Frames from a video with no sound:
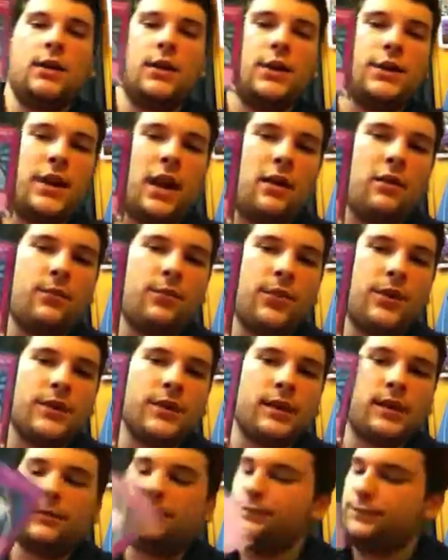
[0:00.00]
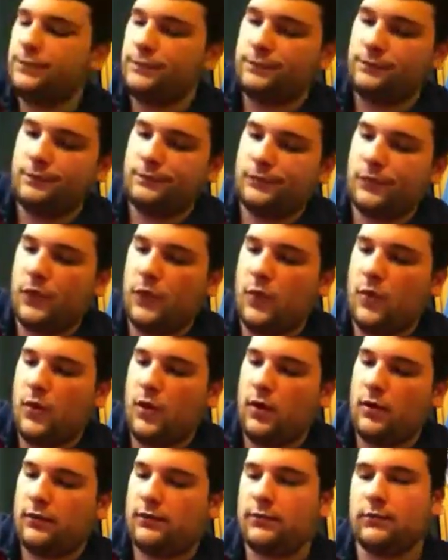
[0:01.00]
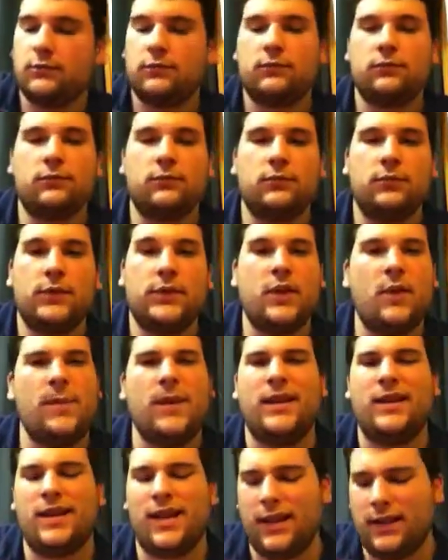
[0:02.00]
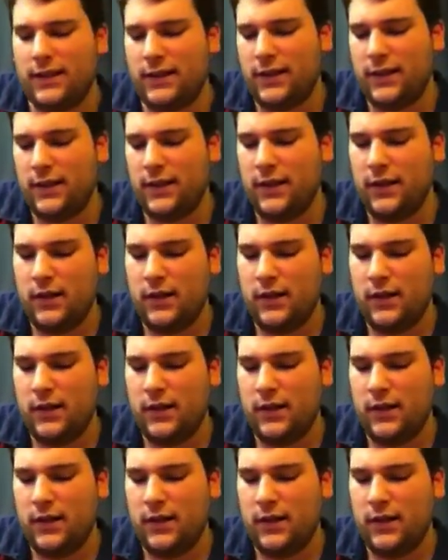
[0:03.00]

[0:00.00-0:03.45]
Shadow Imprisoning for so many decks.